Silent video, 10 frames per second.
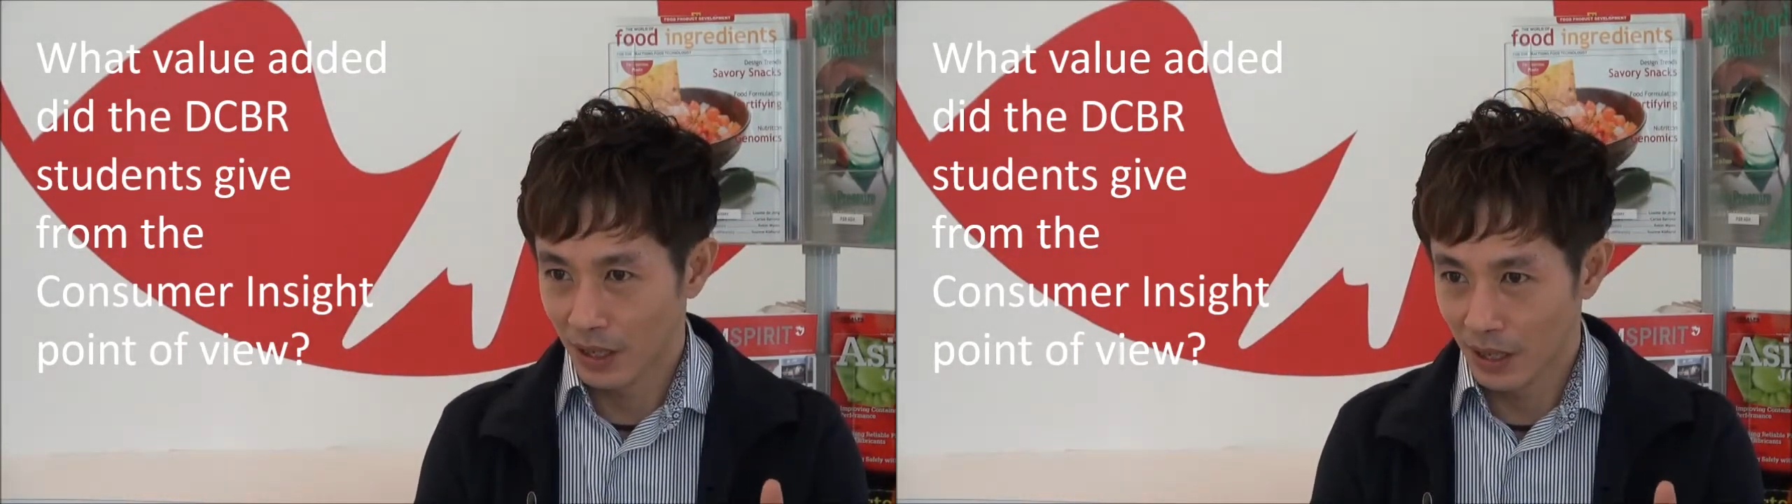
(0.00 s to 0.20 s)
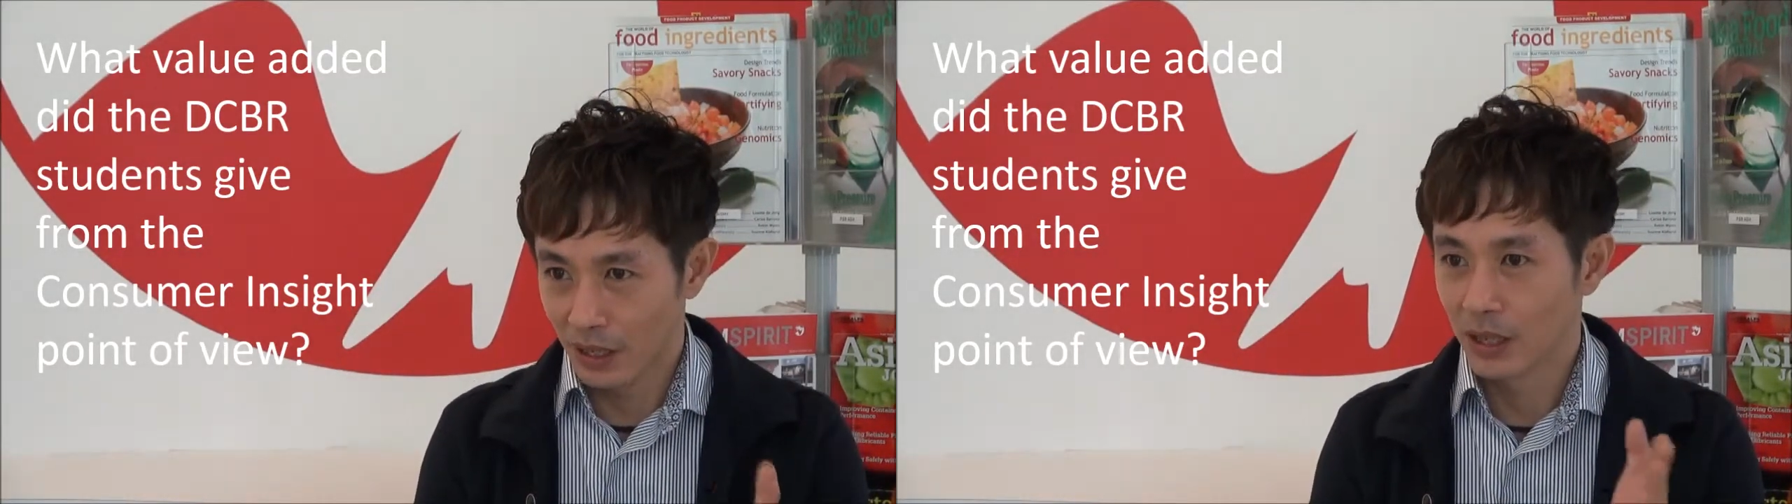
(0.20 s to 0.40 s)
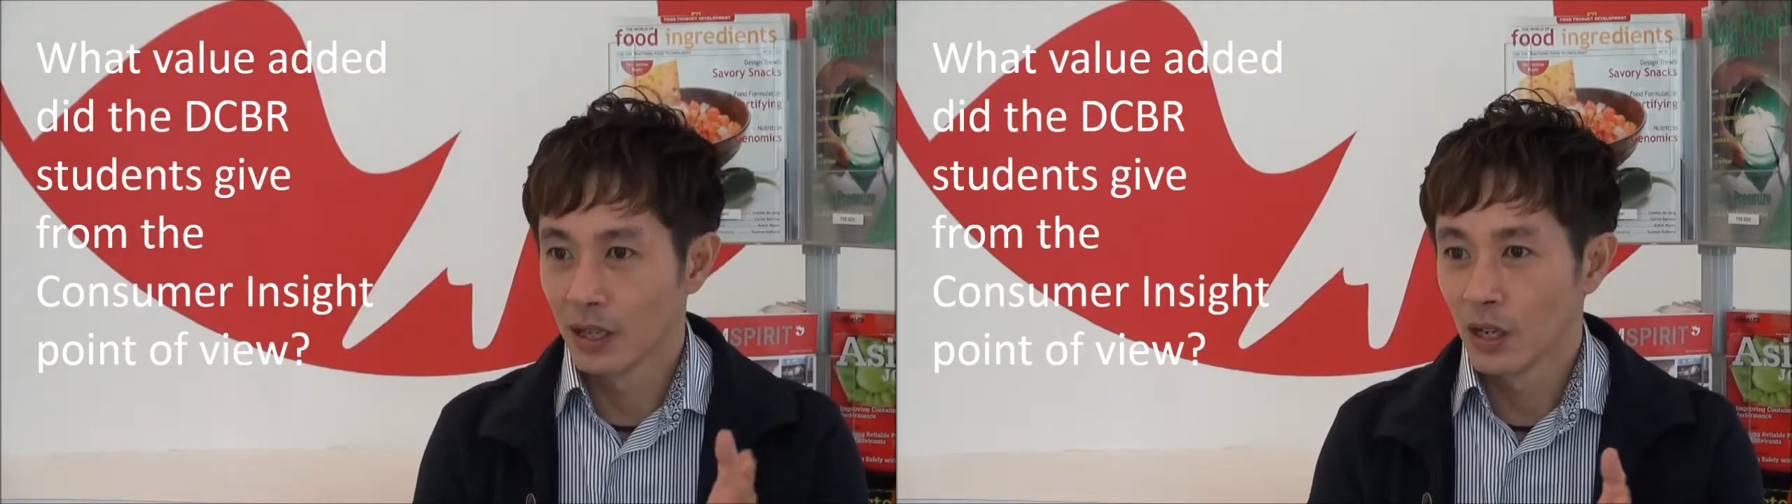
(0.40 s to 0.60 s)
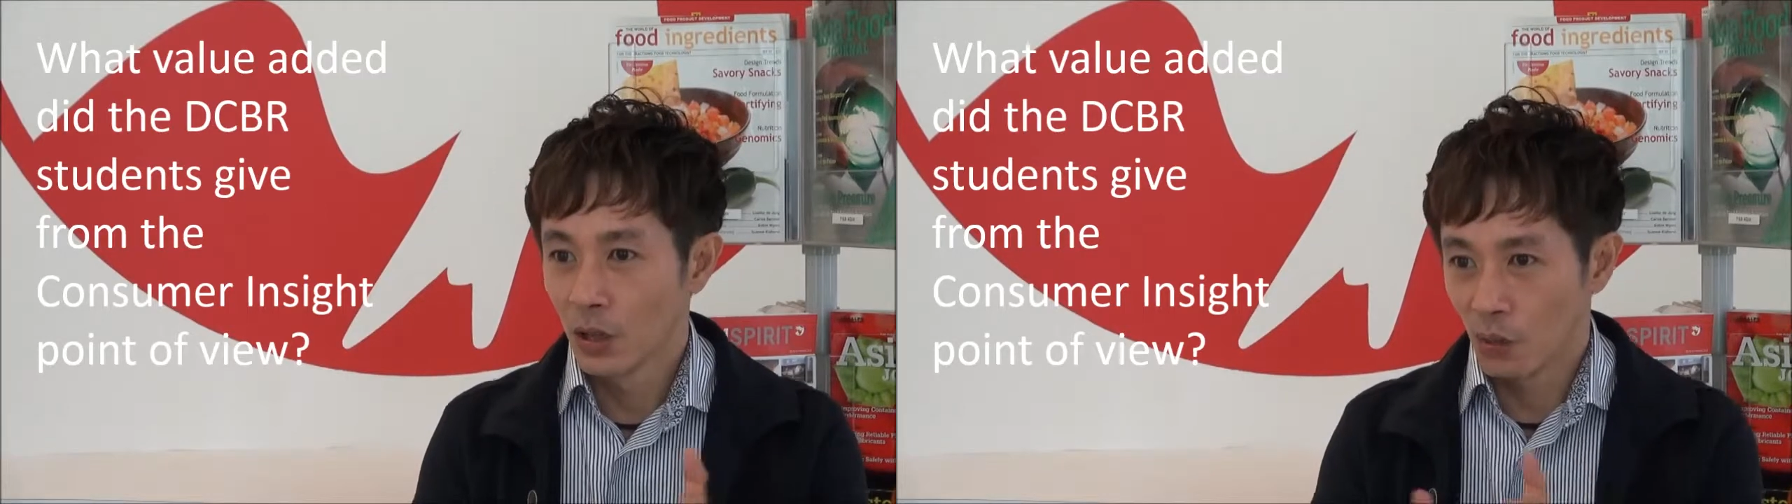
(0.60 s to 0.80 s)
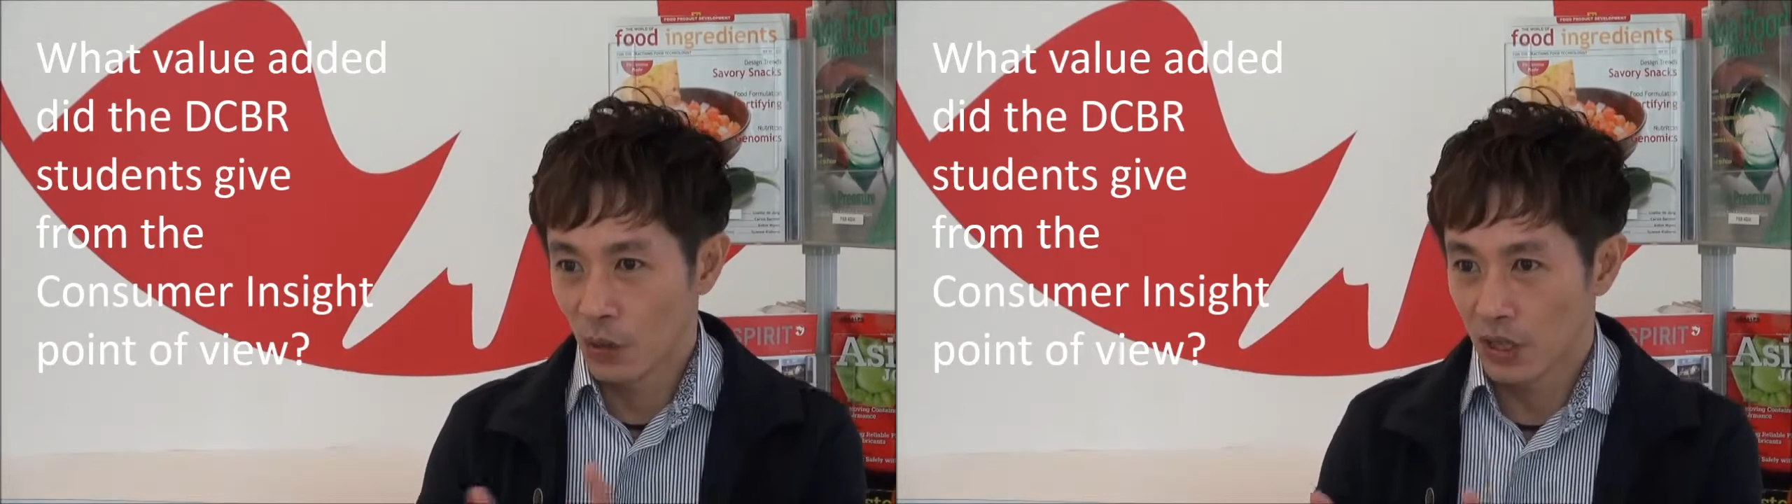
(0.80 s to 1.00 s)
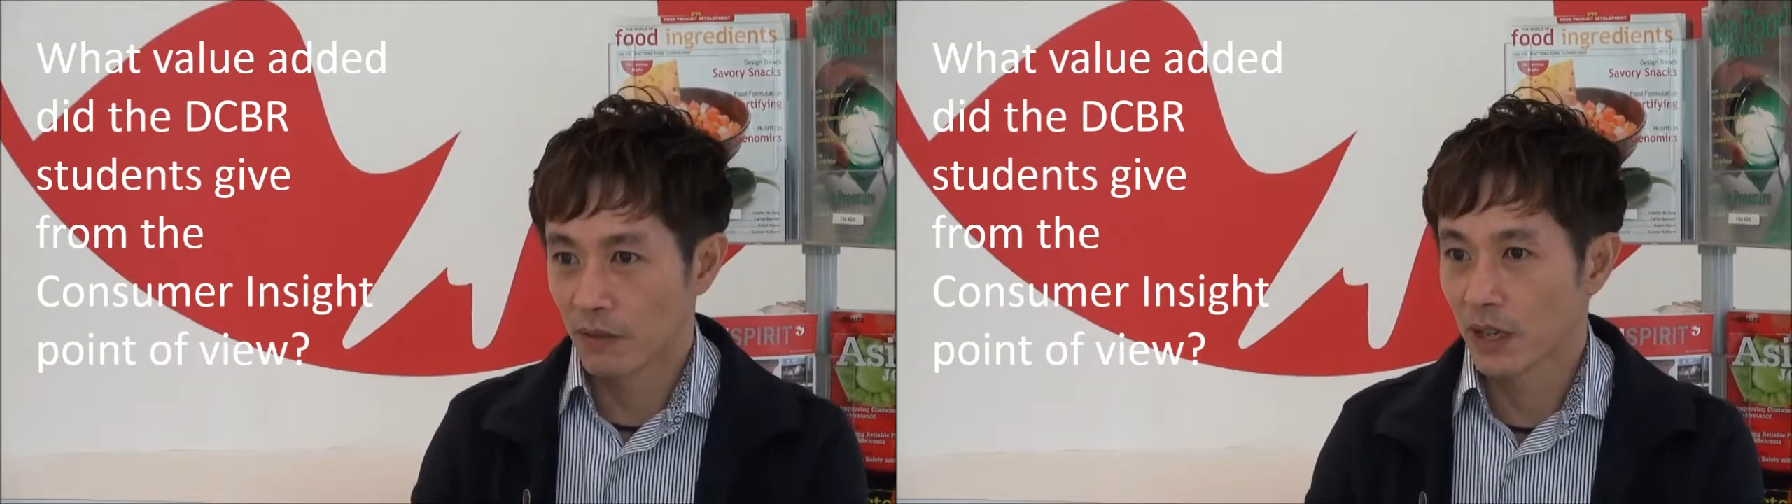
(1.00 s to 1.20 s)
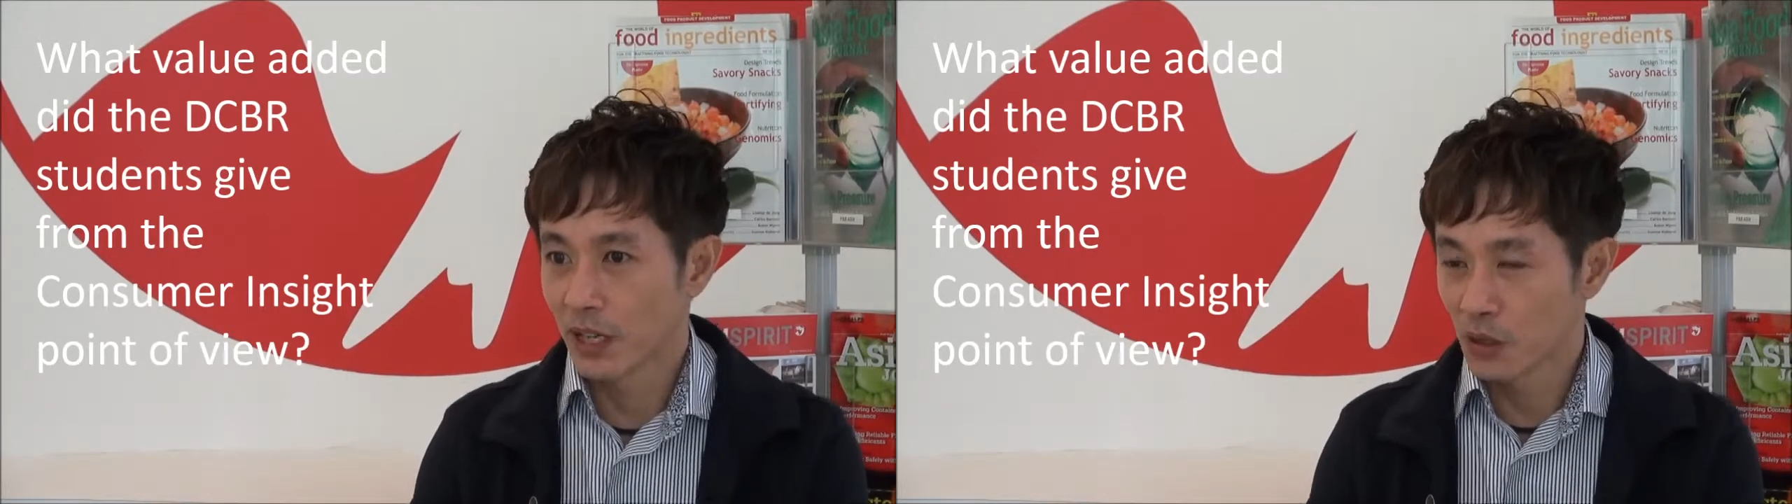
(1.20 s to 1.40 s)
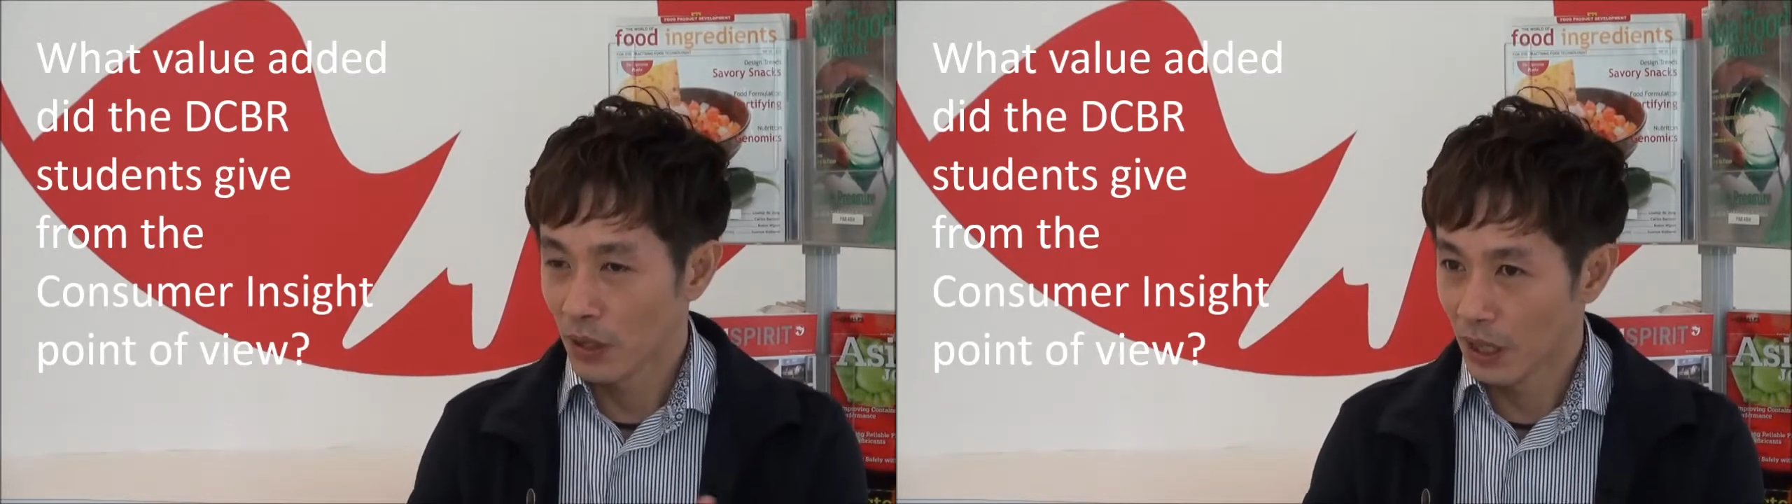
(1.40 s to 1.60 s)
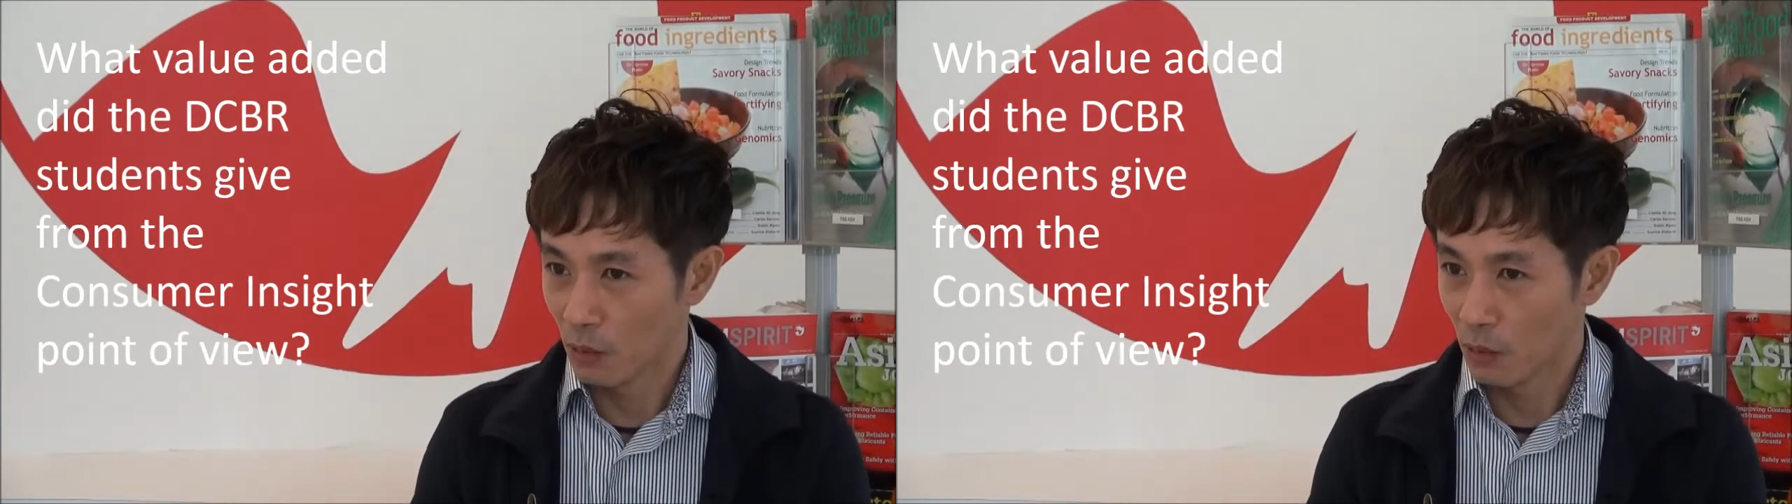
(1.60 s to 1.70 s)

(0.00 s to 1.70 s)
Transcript: in whichever country,